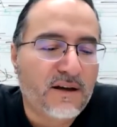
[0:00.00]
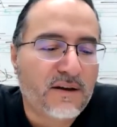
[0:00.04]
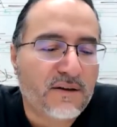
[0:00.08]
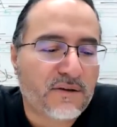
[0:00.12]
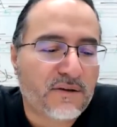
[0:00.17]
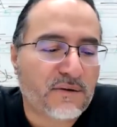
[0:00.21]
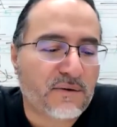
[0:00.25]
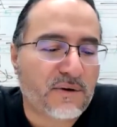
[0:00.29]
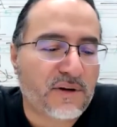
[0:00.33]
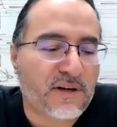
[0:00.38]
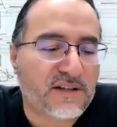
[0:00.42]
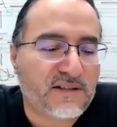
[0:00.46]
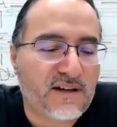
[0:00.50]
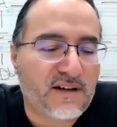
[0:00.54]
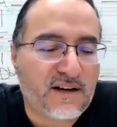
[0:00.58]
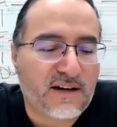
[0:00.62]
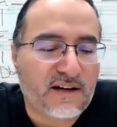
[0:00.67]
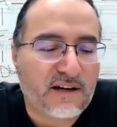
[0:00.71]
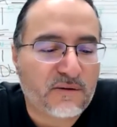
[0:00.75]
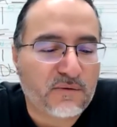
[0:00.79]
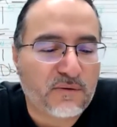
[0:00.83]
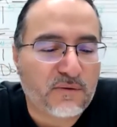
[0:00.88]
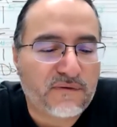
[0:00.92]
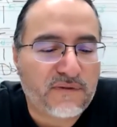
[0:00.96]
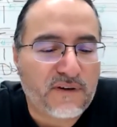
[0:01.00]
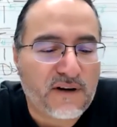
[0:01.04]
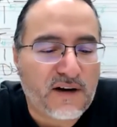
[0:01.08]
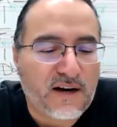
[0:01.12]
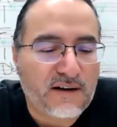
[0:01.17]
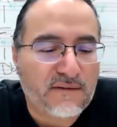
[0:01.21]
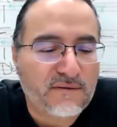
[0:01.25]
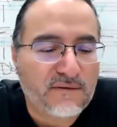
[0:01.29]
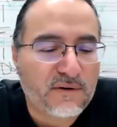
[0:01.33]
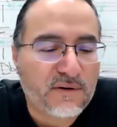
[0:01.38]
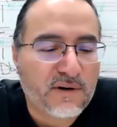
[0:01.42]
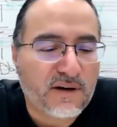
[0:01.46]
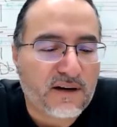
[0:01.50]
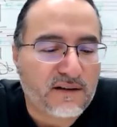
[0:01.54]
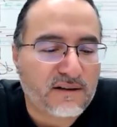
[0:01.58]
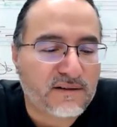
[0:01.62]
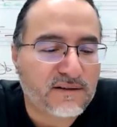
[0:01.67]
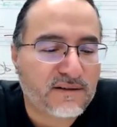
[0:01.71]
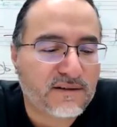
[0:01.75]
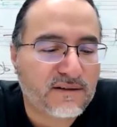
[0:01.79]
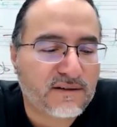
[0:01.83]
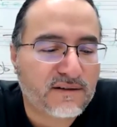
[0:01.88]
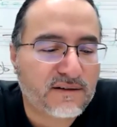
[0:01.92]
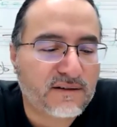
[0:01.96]
3 is not equal 5. Okay,
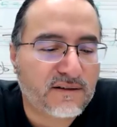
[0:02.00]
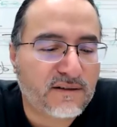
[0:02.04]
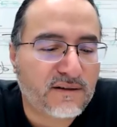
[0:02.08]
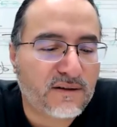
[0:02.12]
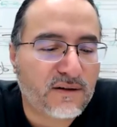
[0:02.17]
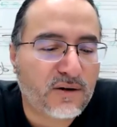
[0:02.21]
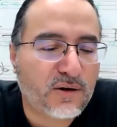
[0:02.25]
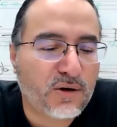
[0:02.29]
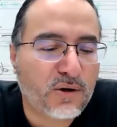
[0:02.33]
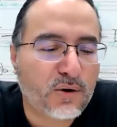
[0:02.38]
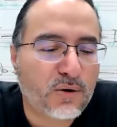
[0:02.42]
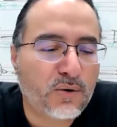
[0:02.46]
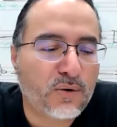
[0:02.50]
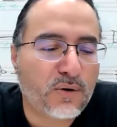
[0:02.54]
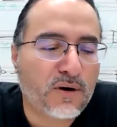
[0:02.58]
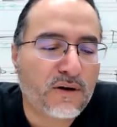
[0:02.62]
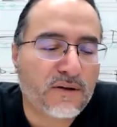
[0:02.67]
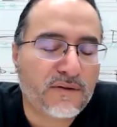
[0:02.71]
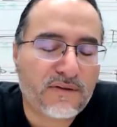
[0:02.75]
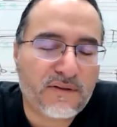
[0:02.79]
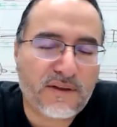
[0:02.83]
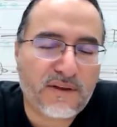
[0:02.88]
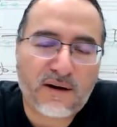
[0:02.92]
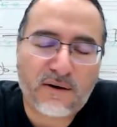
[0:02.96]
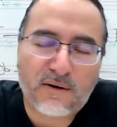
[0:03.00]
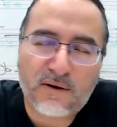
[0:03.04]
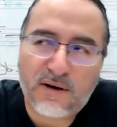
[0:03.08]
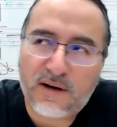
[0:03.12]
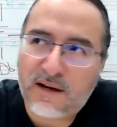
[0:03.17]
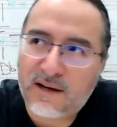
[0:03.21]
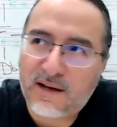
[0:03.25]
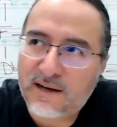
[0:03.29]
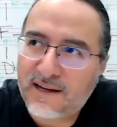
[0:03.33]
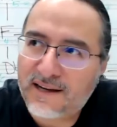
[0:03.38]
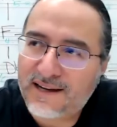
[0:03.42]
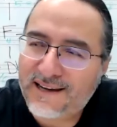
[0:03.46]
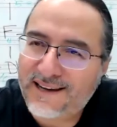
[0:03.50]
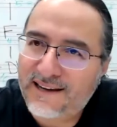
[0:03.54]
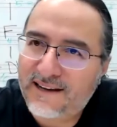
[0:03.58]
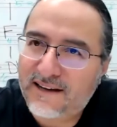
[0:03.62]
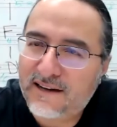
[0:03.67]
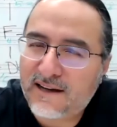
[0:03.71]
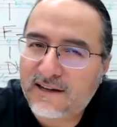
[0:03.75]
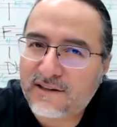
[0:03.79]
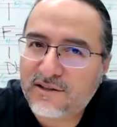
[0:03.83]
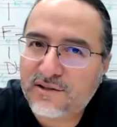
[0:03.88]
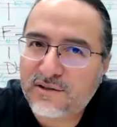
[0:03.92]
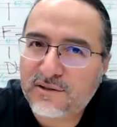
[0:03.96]
so there, and
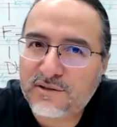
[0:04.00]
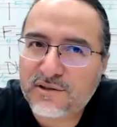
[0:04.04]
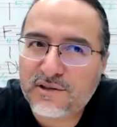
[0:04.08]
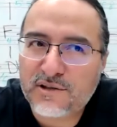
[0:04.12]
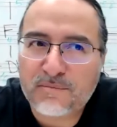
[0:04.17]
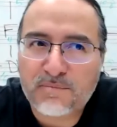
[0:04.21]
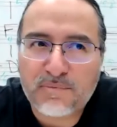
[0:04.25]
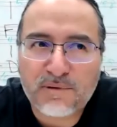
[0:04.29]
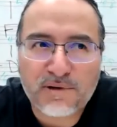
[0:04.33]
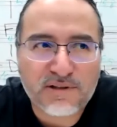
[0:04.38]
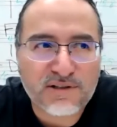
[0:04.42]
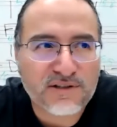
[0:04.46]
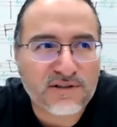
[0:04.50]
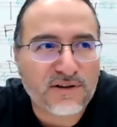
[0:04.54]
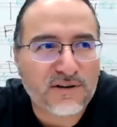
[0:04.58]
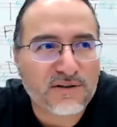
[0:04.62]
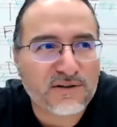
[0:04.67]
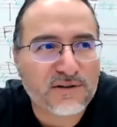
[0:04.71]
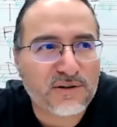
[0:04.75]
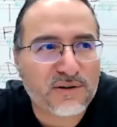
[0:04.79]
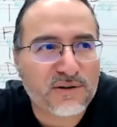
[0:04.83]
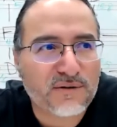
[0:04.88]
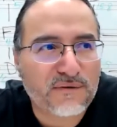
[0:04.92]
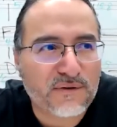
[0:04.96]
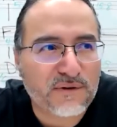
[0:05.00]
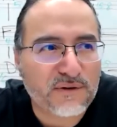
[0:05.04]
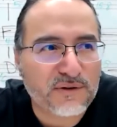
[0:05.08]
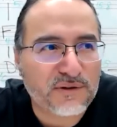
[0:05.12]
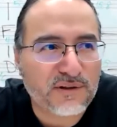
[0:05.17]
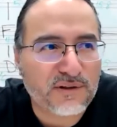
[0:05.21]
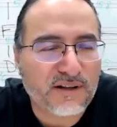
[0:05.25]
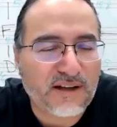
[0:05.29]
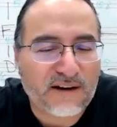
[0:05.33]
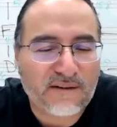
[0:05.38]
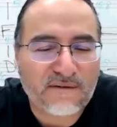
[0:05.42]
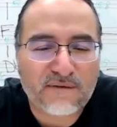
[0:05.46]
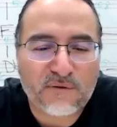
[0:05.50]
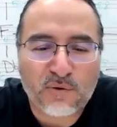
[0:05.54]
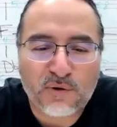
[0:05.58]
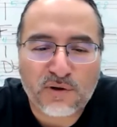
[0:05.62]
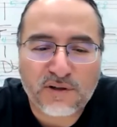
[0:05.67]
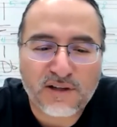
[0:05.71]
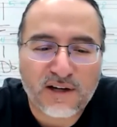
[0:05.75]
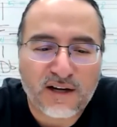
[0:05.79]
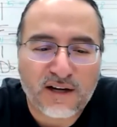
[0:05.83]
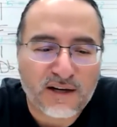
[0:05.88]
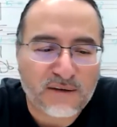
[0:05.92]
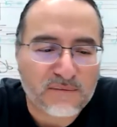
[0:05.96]
again, I told you the book starts over like 4
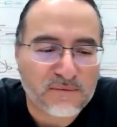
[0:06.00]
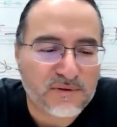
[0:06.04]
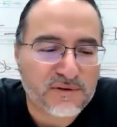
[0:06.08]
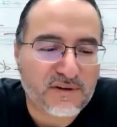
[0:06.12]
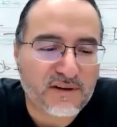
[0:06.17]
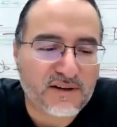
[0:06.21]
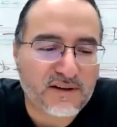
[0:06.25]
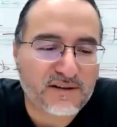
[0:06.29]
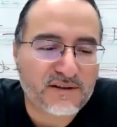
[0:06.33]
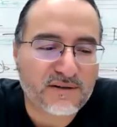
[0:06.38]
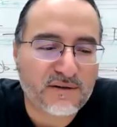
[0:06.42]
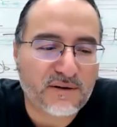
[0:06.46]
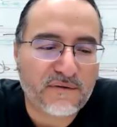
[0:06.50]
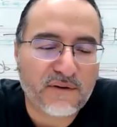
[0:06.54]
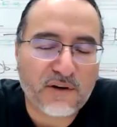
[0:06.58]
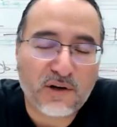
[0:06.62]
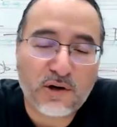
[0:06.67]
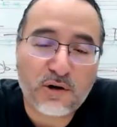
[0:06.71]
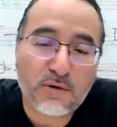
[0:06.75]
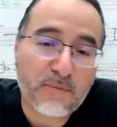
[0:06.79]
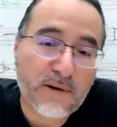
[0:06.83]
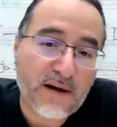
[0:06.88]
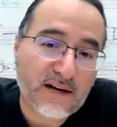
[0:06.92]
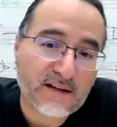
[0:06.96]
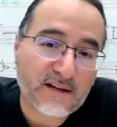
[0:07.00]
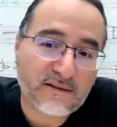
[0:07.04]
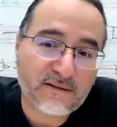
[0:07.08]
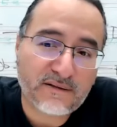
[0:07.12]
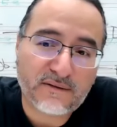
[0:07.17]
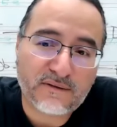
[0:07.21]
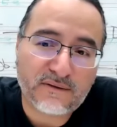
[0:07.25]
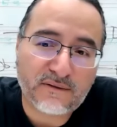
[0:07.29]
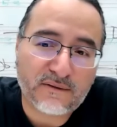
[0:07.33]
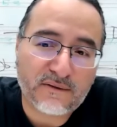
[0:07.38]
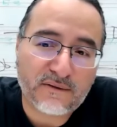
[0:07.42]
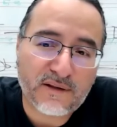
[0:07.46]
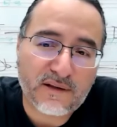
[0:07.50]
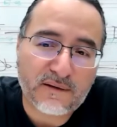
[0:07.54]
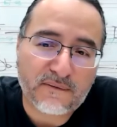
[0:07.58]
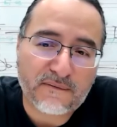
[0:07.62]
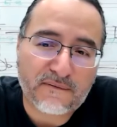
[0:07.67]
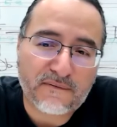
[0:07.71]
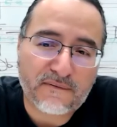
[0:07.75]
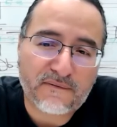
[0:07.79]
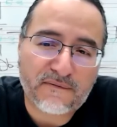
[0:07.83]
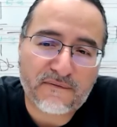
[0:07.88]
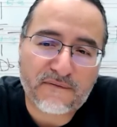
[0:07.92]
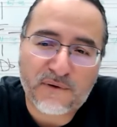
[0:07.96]
times, right? So if you go back to the
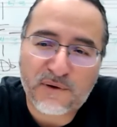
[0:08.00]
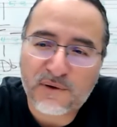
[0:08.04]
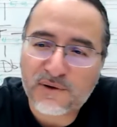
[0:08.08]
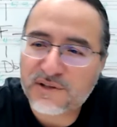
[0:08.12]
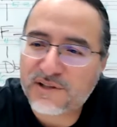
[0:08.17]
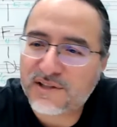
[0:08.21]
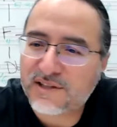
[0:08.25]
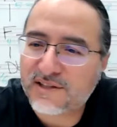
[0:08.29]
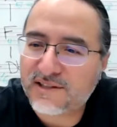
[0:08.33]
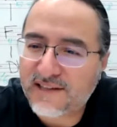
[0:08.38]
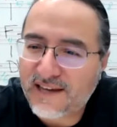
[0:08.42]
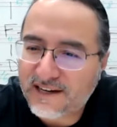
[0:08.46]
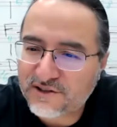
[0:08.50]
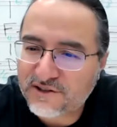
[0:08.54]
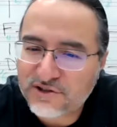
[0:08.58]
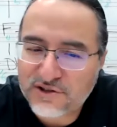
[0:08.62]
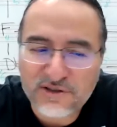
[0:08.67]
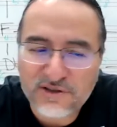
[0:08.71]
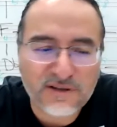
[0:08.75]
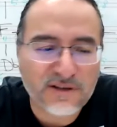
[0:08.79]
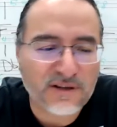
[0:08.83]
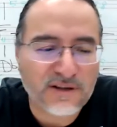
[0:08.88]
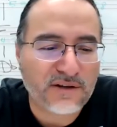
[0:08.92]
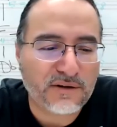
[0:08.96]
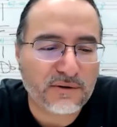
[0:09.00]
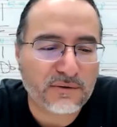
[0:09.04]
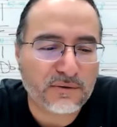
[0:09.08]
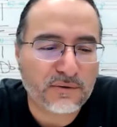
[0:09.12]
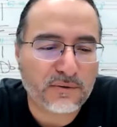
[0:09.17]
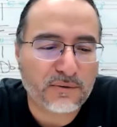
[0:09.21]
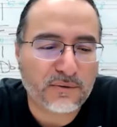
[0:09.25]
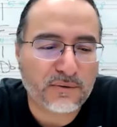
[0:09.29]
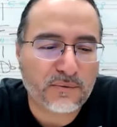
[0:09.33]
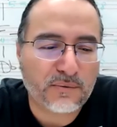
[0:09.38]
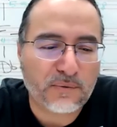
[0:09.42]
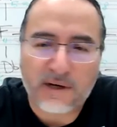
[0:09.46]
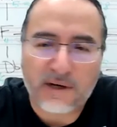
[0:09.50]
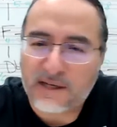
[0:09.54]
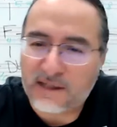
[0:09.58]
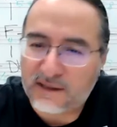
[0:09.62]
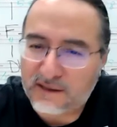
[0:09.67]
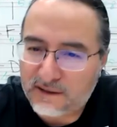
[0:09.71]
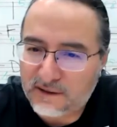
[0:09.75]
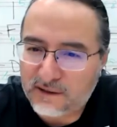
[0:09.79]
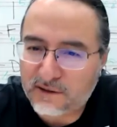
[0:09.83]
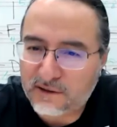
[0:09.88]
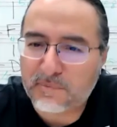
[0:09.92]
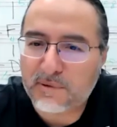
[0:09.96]
first section, you'll read a
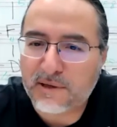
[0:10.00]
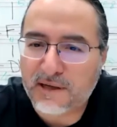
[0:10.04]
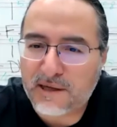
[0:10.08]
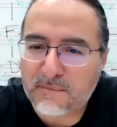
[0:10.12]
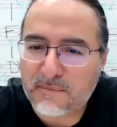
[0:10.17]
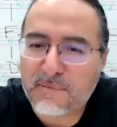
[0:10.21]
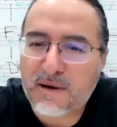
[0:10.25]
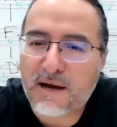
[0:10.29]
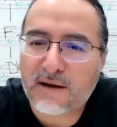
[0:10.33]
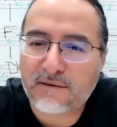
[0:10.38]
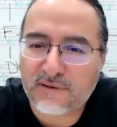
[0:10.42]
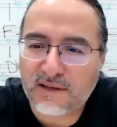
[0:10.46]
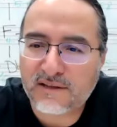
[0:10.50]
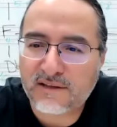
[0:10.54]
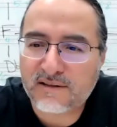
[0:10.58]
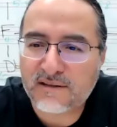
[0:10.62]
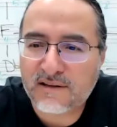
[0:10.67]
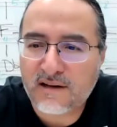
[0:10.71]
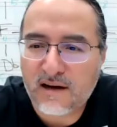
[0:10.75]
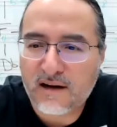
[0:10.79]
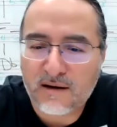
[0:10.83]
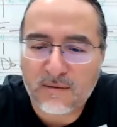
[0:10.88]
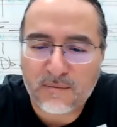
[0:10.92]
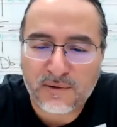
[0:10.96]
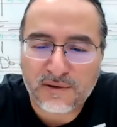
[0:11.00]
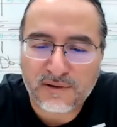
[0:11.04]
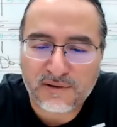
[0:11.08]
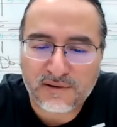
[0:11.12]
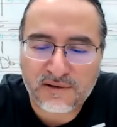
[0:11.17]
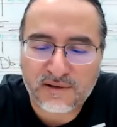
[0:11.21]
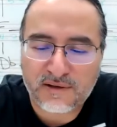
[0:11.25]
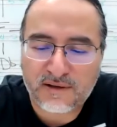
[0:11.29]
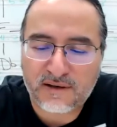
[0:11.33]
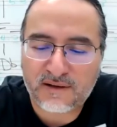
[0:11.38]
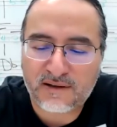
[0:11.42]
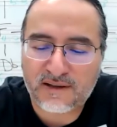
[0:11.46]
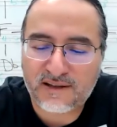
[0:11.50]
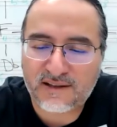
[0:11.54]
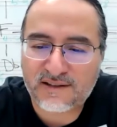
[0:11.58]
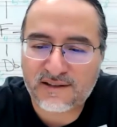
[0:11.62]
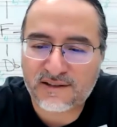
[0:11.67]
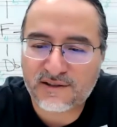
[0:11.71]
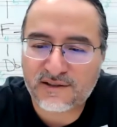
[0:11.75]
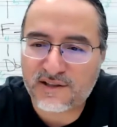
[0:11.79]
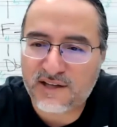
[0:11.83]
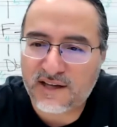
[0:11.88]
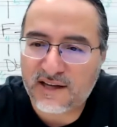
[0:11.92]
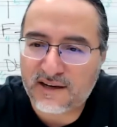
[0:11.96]
little bit about these commas. This
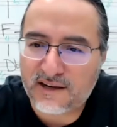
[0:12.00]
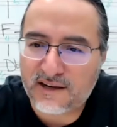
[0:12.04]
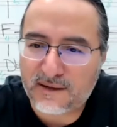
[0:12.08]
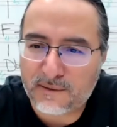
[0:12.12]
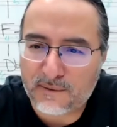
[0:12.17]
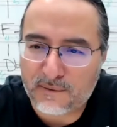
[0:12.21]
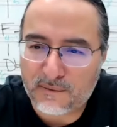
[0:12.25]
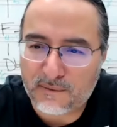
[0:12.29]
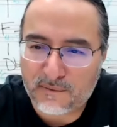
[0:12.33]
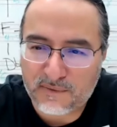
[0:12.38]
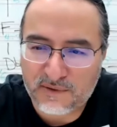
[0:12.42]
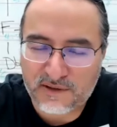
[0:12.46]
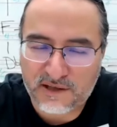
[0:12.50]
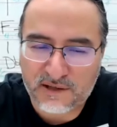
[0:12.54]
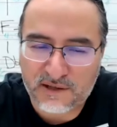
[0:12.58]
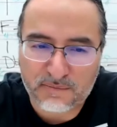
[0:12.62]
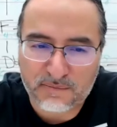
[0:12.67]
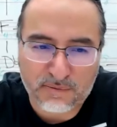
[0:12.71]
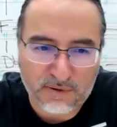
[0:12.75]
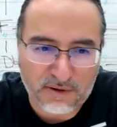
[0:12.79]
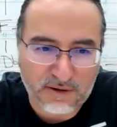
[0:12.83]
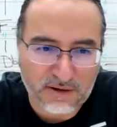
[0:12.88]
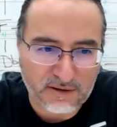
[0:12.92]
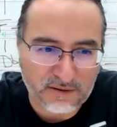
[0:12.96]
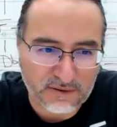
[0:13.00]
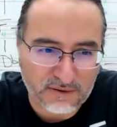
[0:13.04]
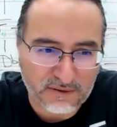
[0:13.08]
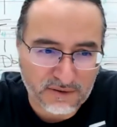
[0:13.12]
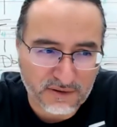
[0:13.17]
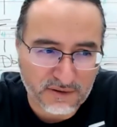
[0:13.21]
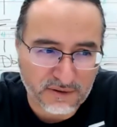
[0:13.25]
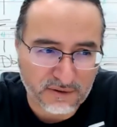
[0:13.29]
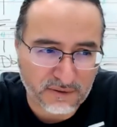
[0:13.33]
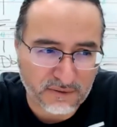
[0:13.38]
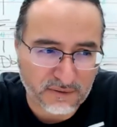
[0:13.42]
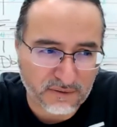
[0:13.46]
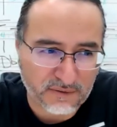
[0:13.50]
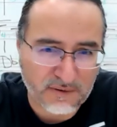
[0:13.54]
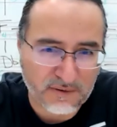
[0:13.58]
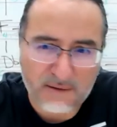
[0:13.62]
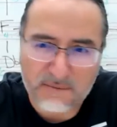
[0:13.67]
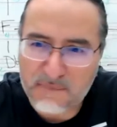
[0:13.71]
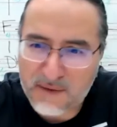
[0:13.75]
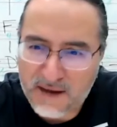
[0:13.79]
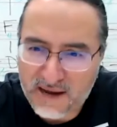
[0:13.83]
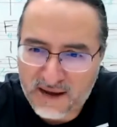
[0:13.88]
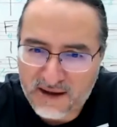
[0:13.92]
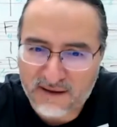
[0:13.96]
is getting deeper into the
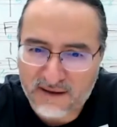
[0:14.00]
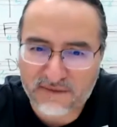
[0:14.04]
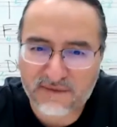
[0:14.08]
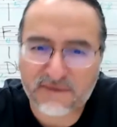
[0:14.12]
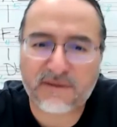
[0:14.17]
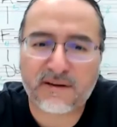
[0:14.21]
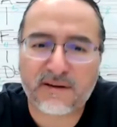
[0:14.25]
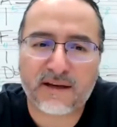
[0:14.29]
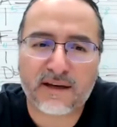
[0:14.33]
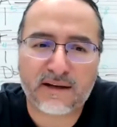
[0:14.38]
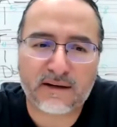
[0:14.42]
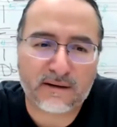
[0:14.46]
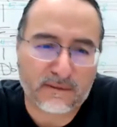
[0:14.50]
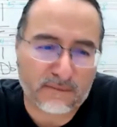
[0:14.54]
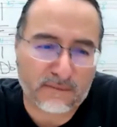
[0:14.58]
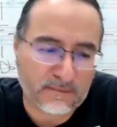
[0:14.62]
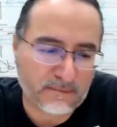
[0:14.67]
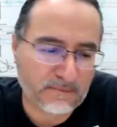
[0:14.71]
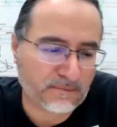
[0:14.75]
math and